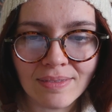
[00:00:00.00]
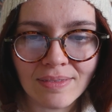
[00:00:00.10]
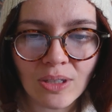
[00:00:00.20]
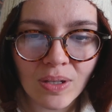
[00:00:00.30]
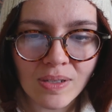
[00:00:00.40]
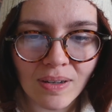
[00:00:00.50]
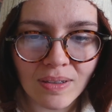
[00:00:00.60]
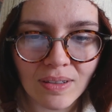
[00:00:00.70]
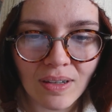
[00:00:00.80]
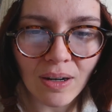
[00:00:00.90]
Not
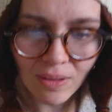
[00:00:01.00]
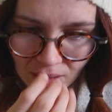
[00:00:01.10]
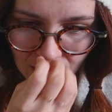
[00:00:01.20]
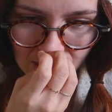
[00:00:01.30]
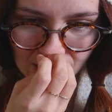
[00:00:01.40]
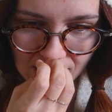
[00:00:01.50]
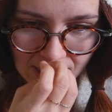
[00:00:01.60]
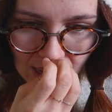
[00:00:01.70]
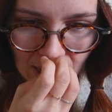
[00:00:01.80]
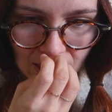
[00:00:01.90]
entirely. It doesn't
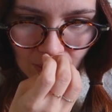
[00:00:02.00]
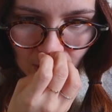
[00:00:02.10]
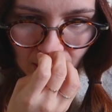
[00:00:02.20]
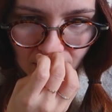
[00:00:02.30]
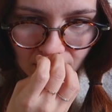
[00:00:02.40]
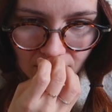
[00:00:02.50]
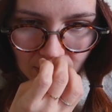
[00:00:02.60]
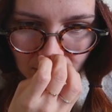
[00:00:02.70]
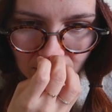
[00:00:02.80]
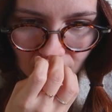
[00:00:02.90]
say what kind of
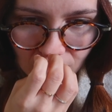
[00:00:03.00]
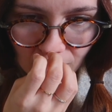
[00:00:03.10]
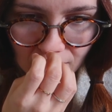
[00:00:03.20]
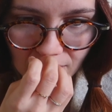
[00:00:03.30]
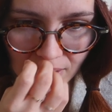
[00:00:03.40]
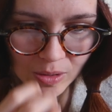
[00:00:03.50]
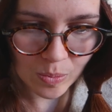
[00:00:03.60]
yarn weight that is,